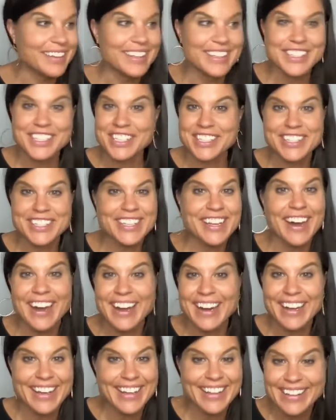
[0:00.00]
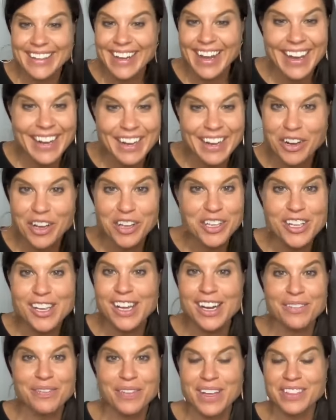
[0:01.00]
you just gotta, I don't know, you
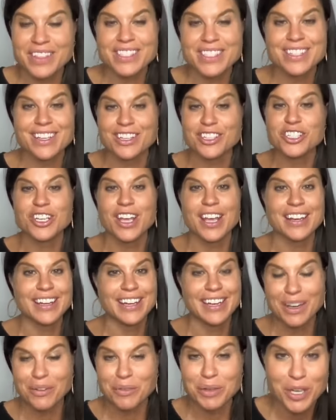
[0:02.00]
gotta find the sunshine in it.